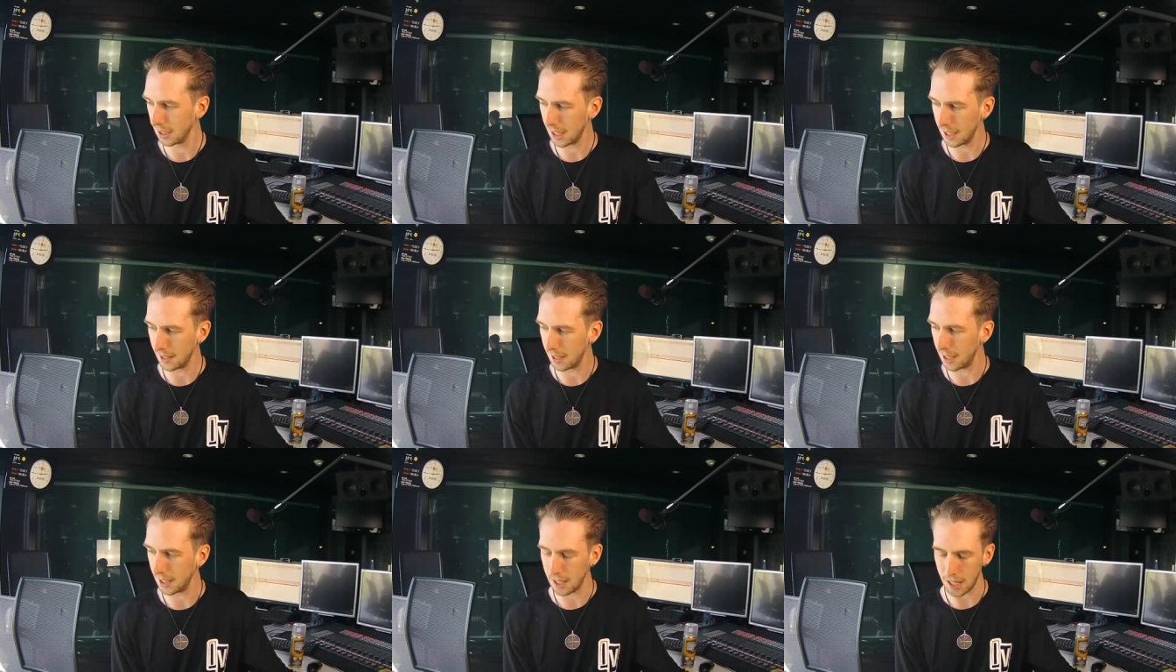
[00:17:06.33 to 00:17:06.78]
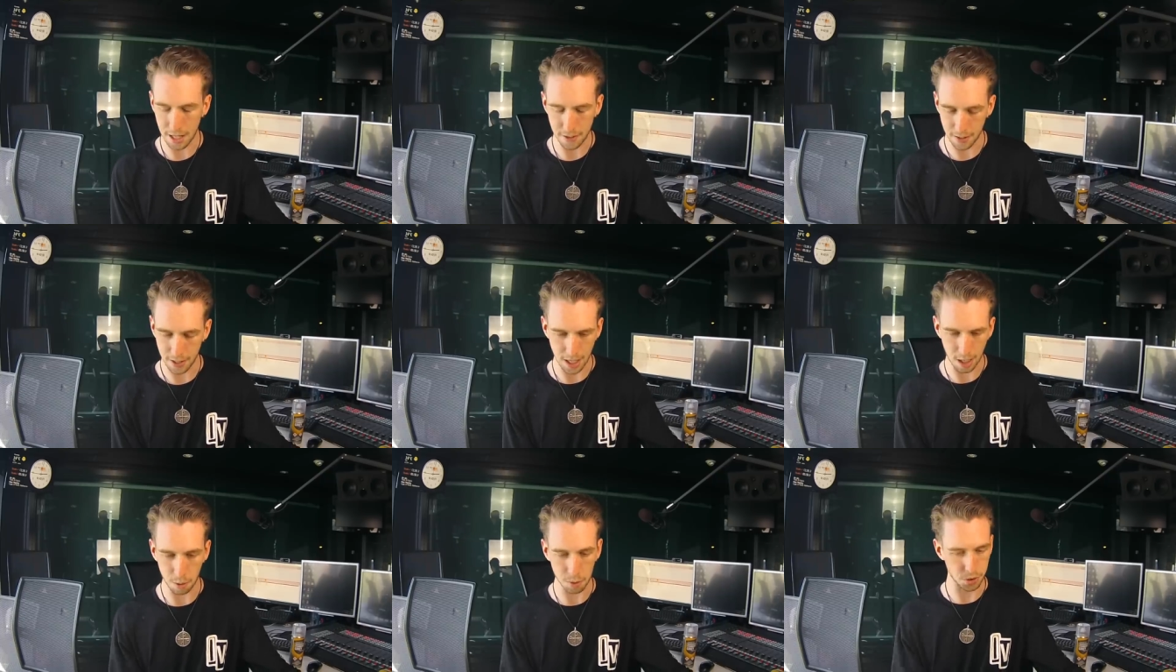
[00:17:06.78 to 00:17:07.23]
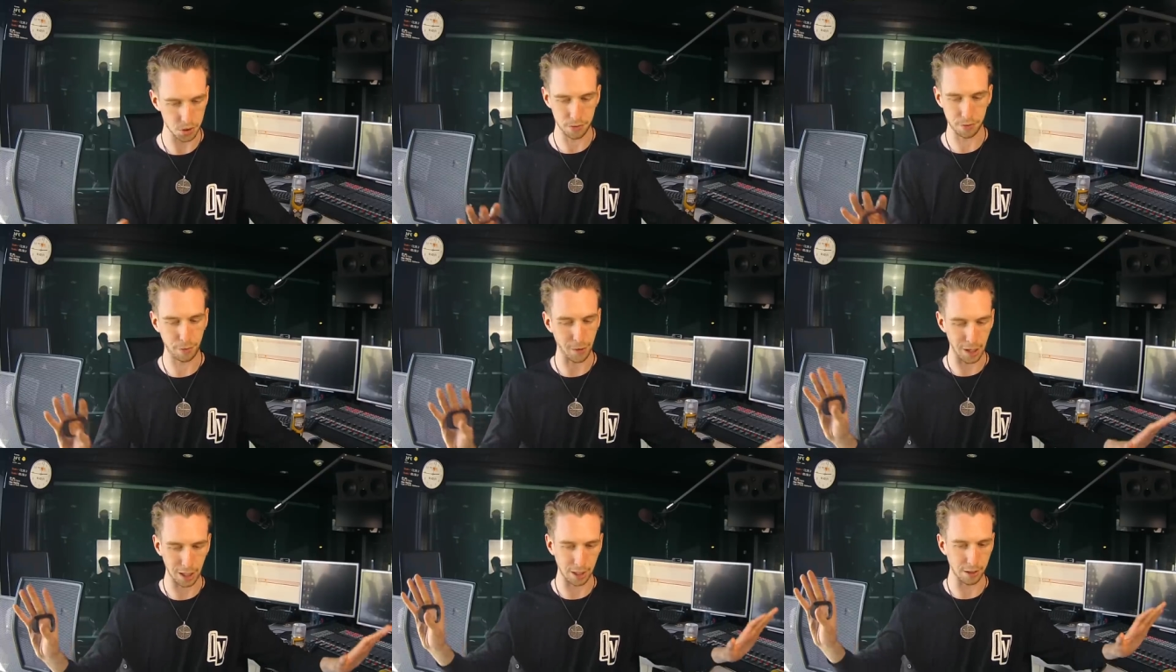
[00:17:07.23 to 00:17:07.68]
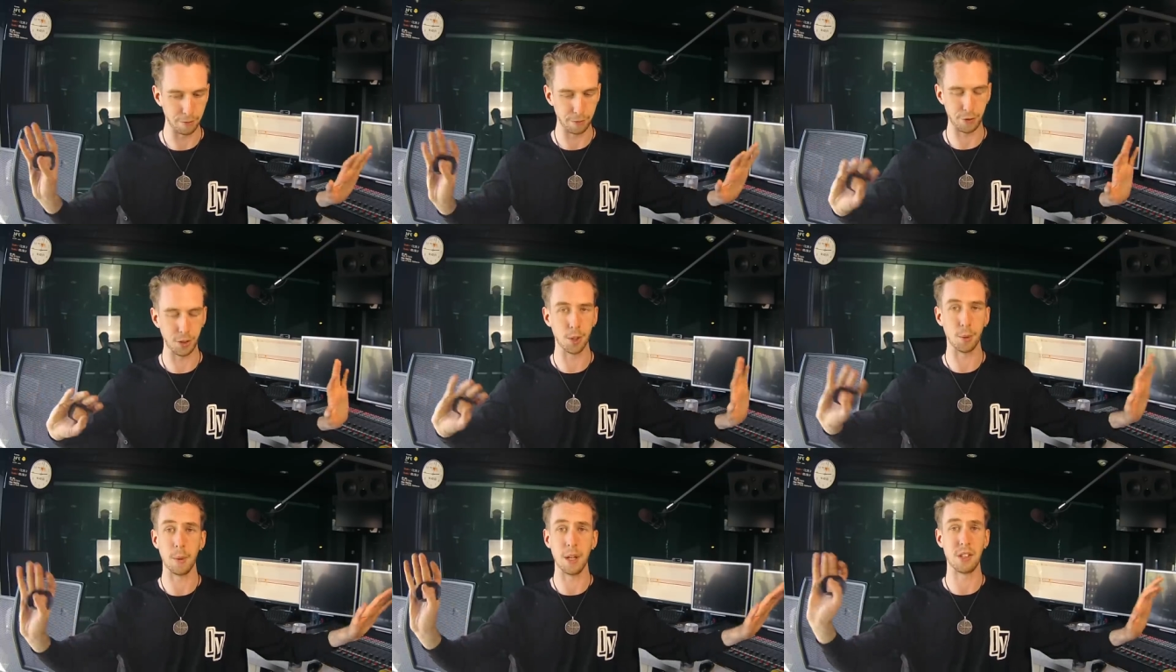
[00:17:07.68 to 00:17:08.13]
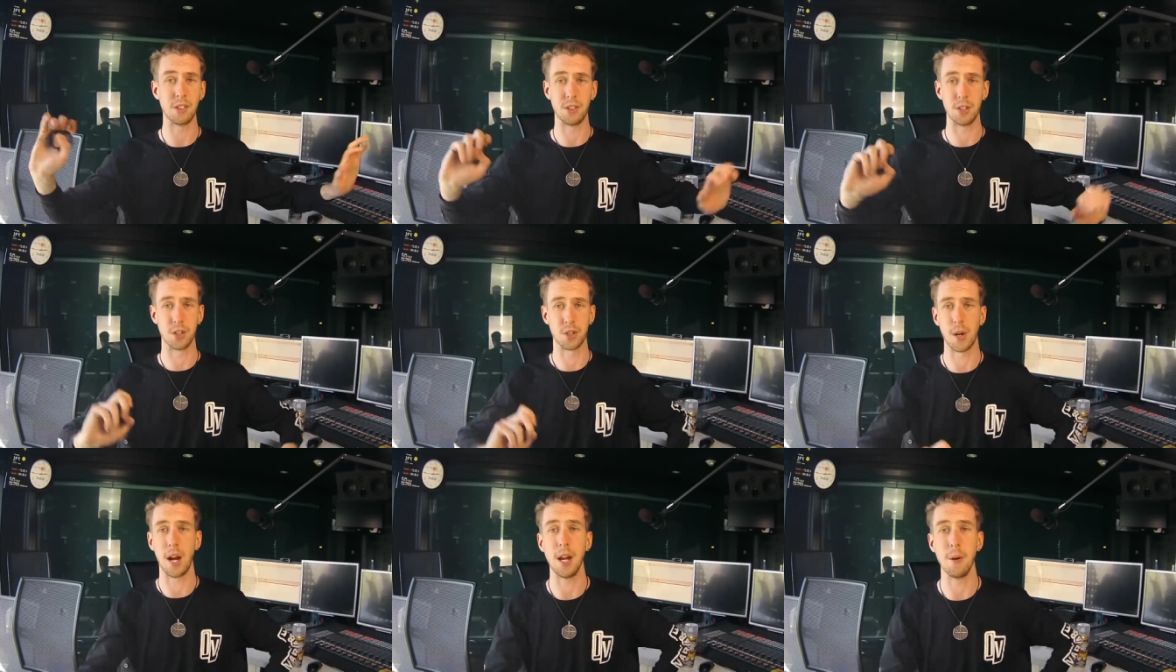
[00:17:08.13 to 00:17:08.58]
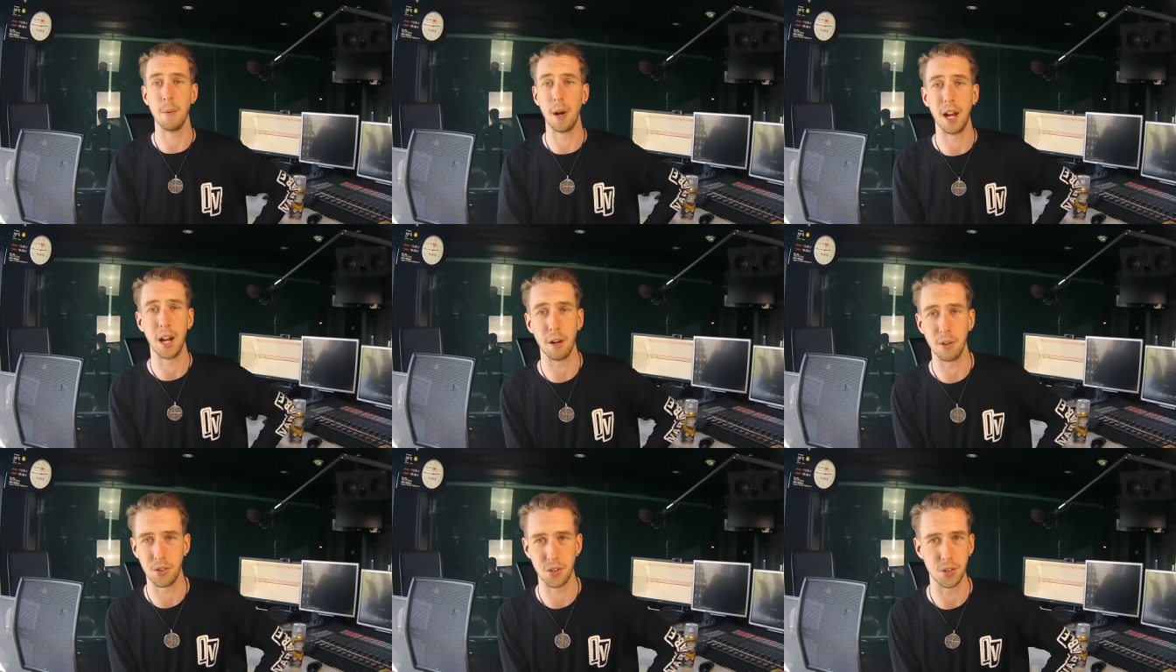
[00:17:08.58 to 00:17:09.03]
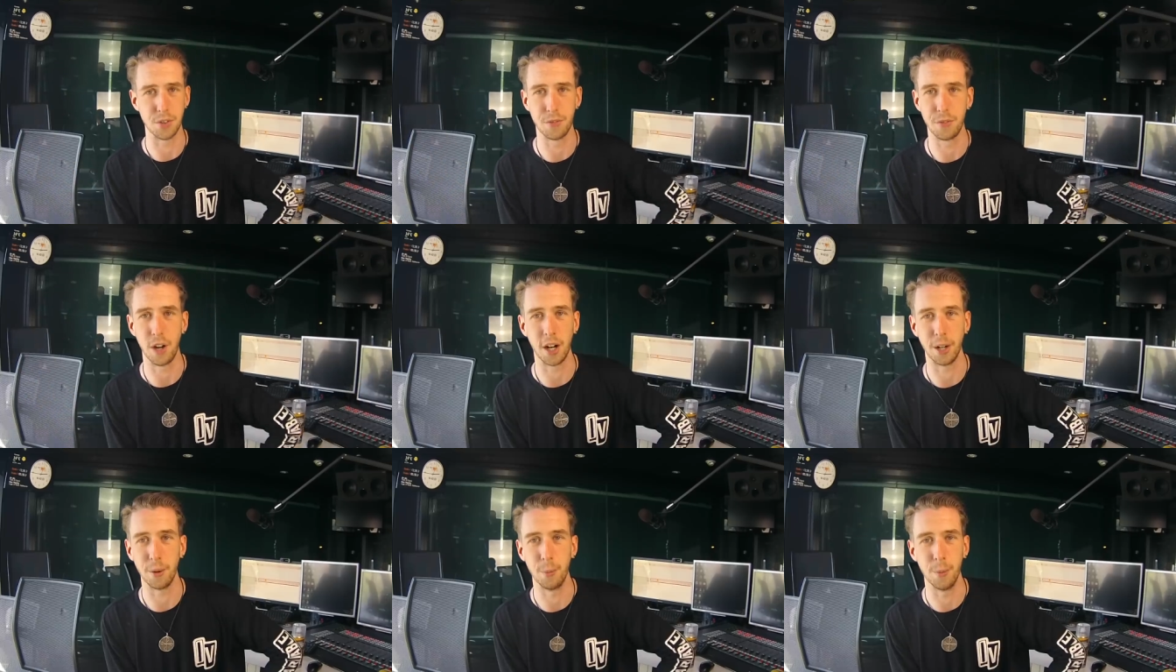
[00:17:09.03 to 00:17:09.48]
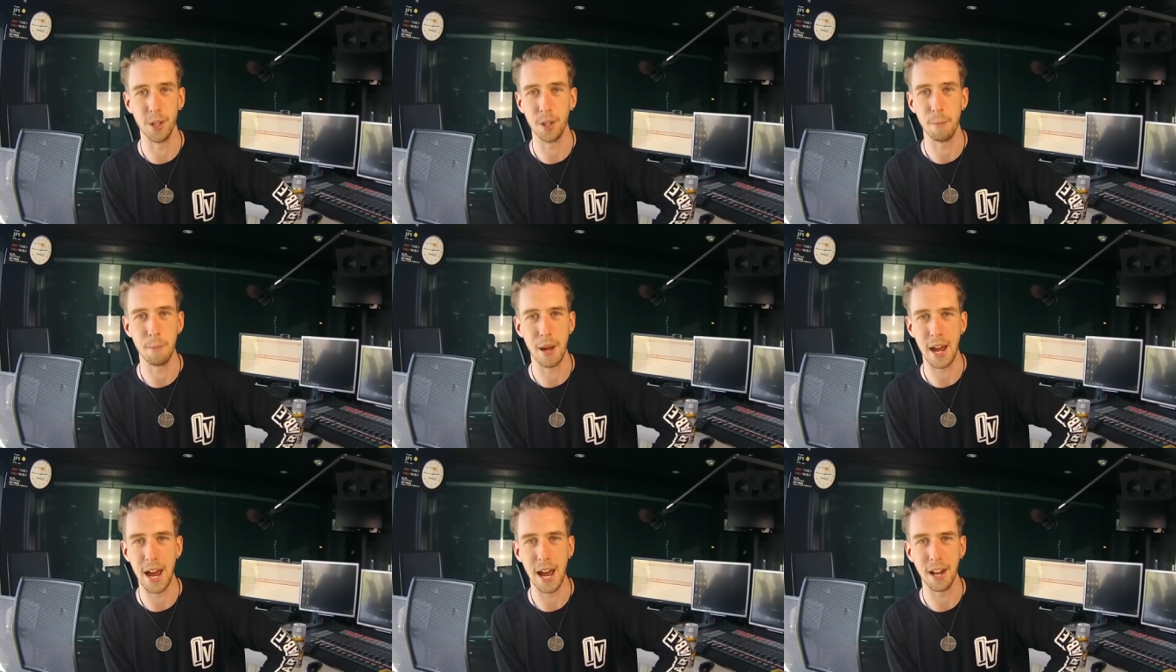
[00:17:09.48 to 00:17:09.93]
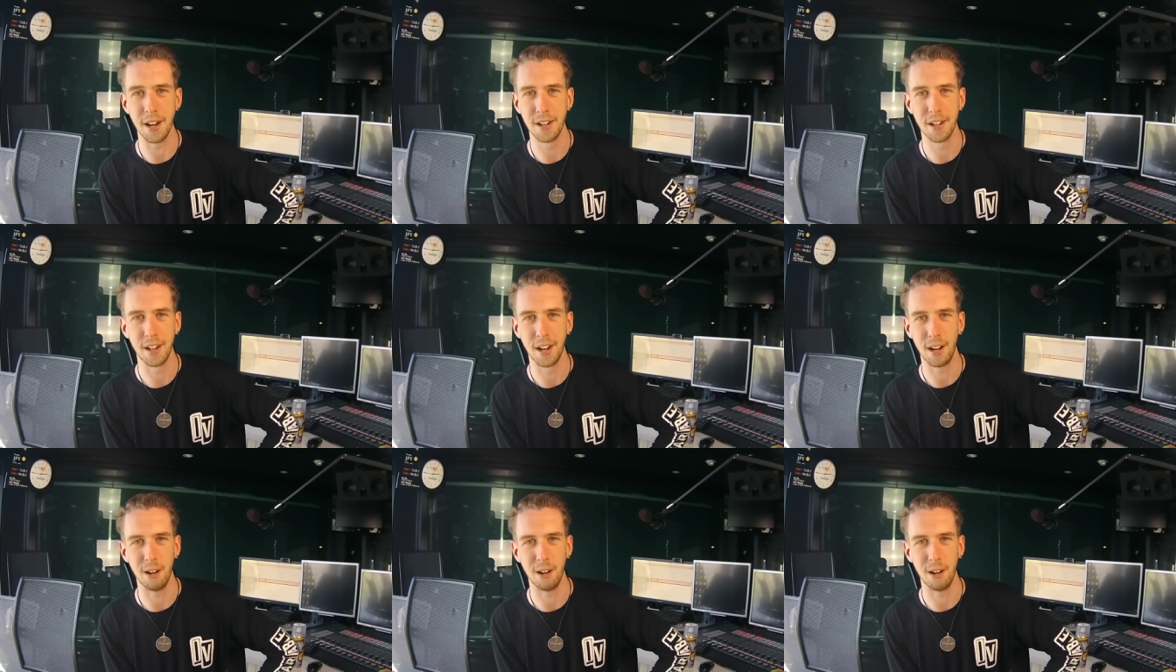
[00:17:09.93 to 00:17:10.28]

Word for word: And then and then I was just fucking for the rest of the train ride. I was just fucking real mad.